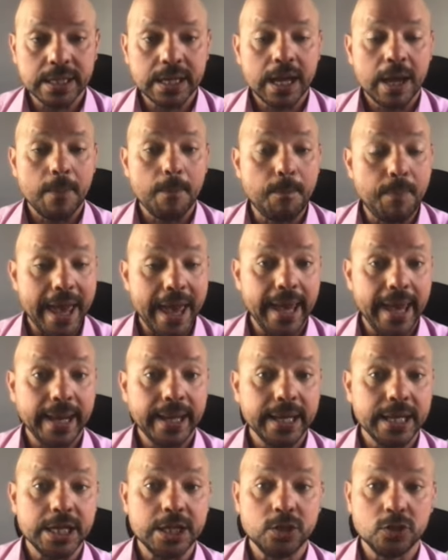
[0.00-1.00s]

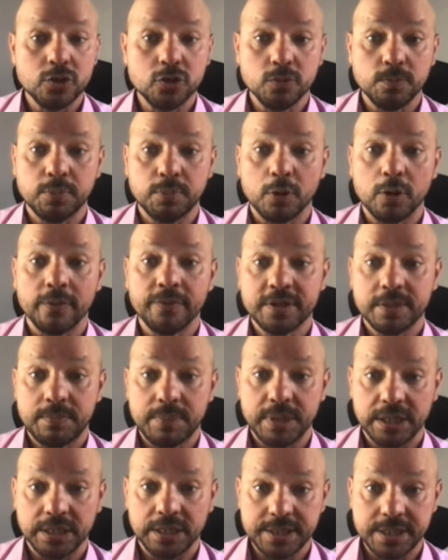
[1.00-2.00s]
back into
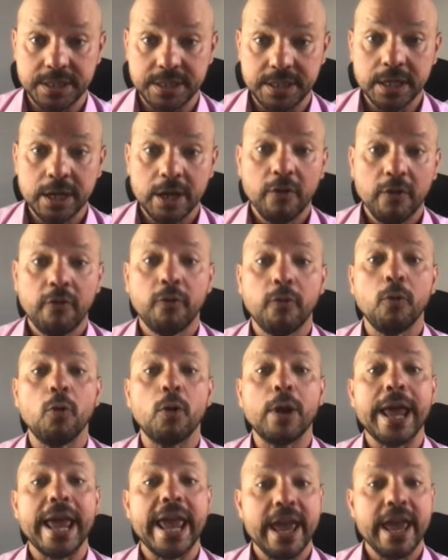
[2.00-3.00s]
profitability
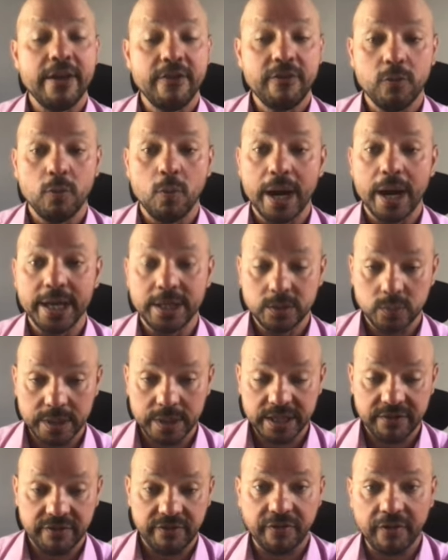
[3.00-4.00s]
for
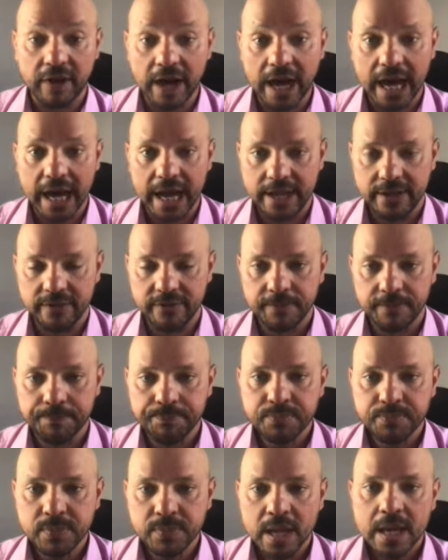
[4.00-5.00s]
FY25.
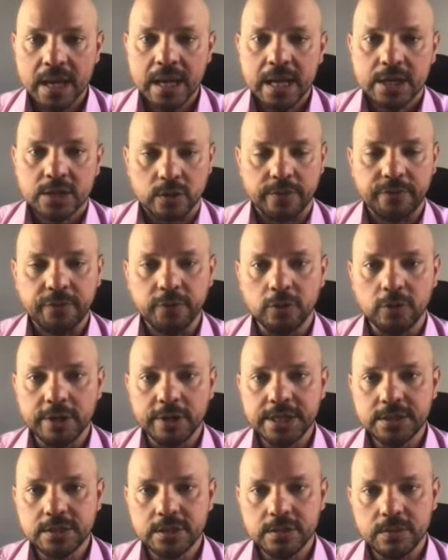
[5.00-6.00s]
So if you look
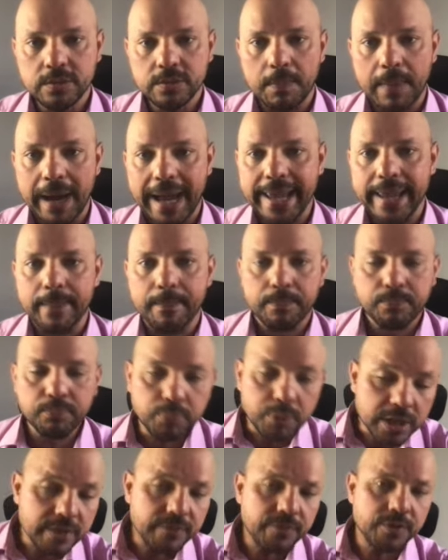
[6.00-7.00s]
into my
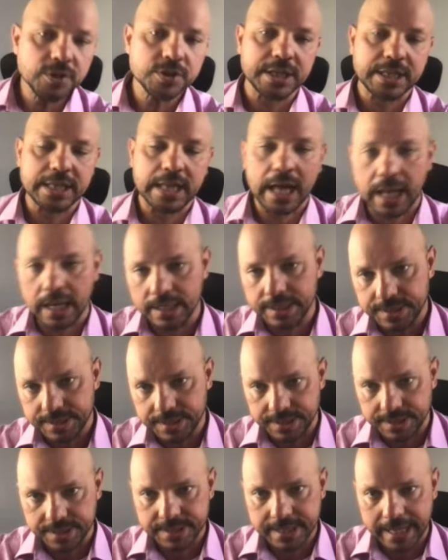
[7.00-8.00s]
previous
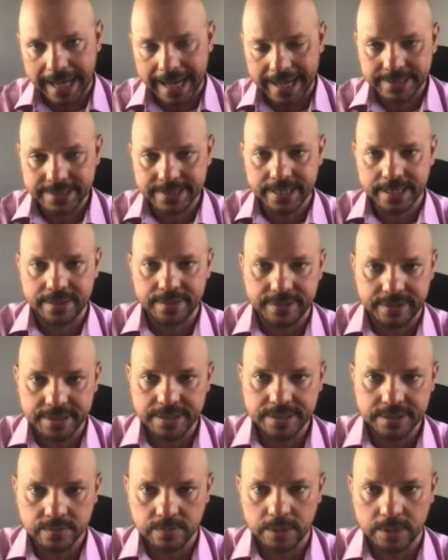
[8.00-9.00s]
analysis, I said
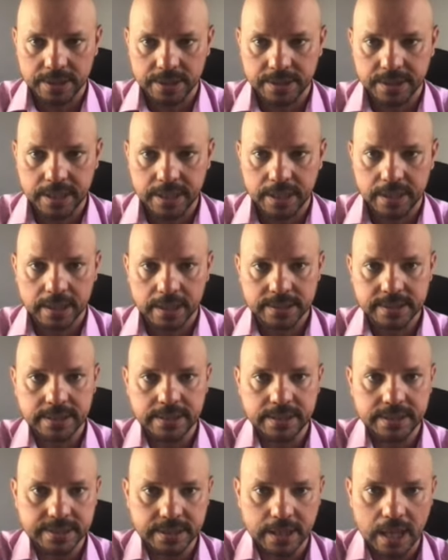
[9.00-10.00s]
this one here, I said
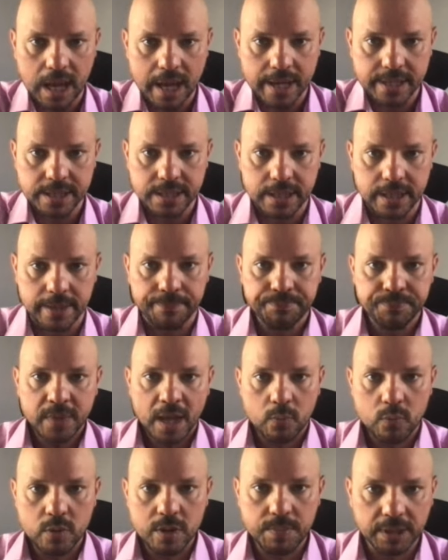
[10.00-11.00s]
this line here.
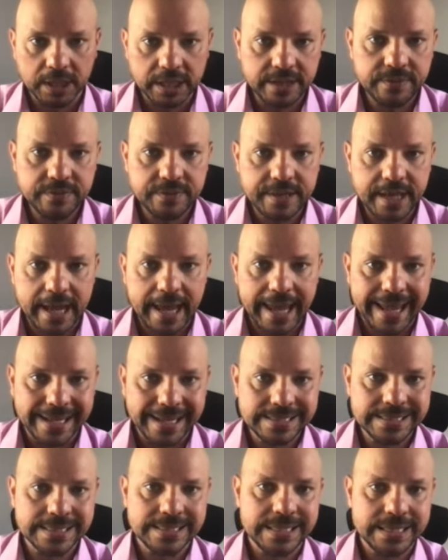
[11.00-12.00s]
We believe that
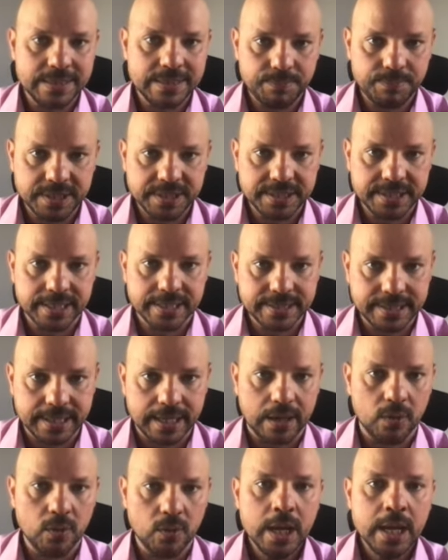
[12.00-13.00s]
exiting
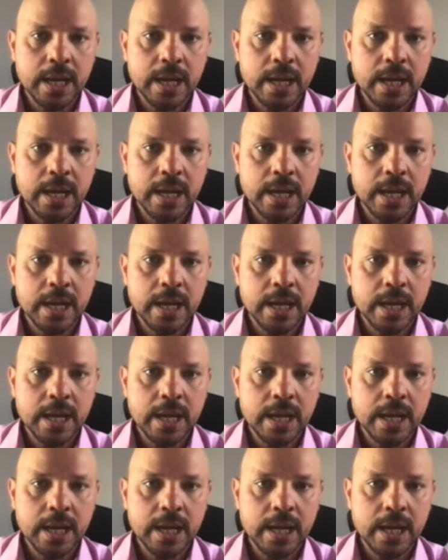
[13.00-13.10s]
PCSIL